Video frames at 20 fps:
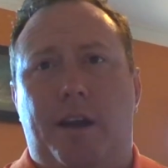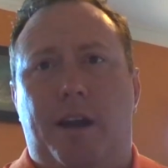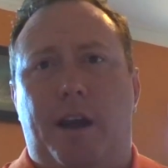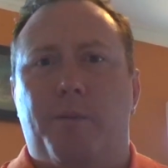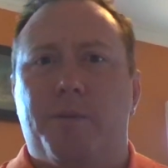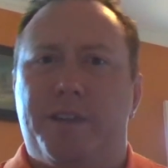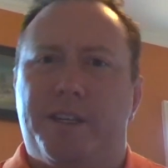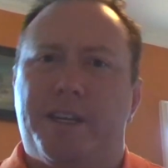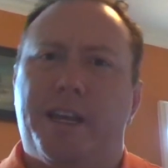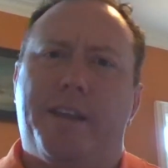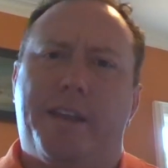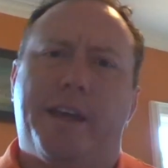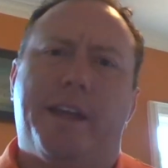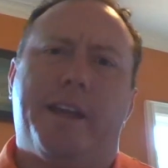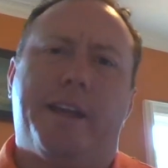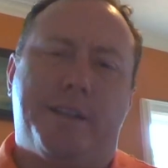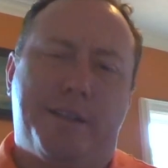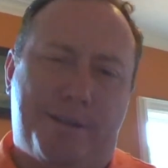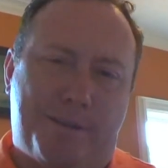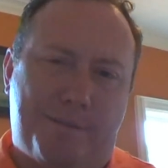I would say
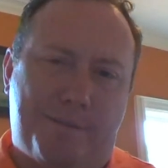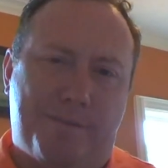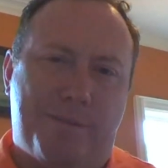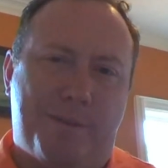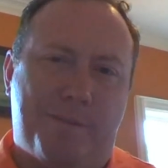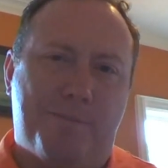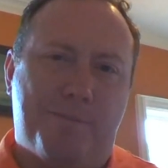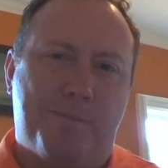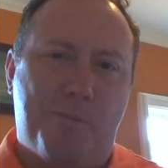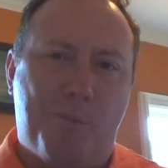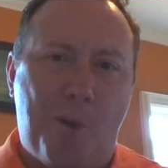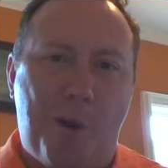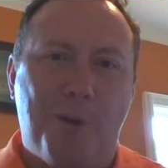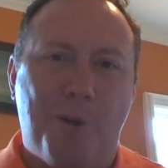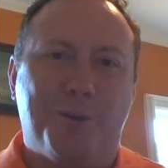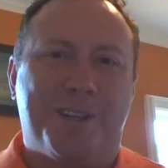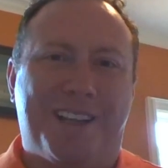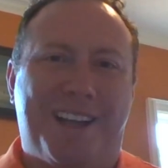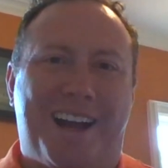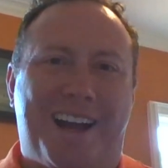that it's
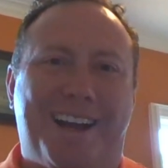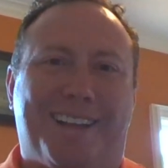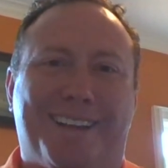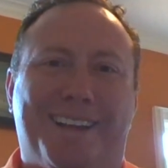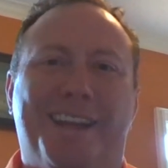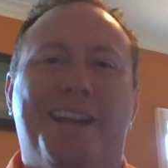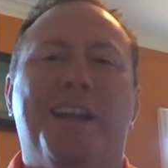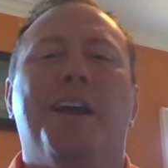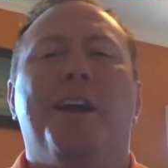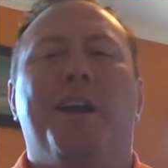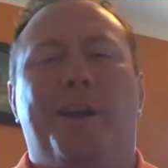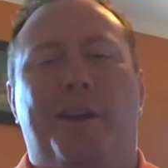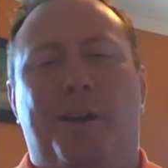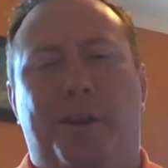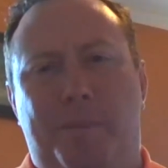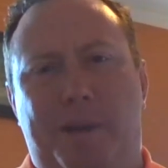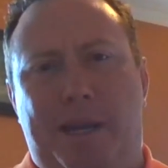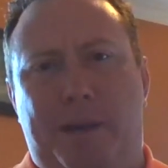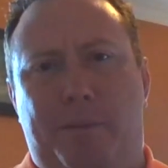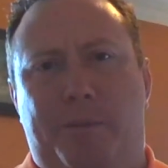most likely
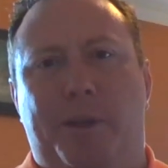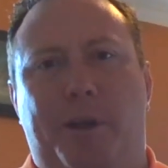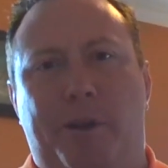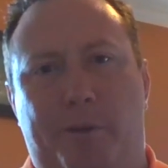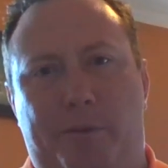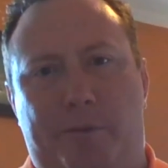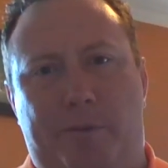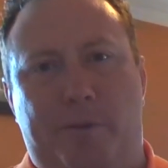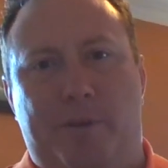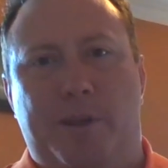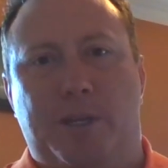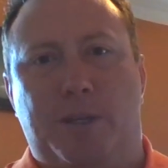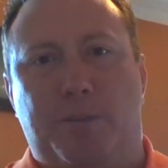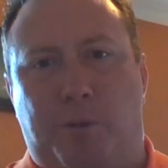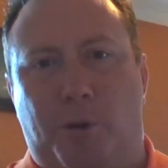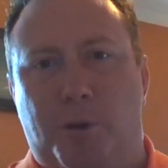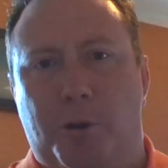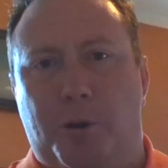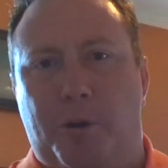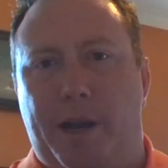going to be able to go through this
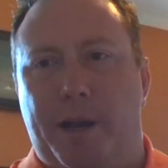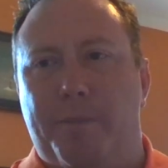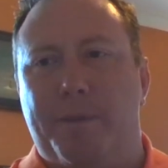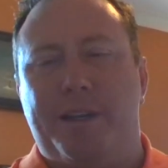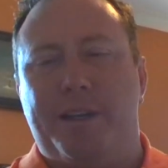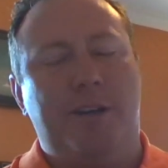program.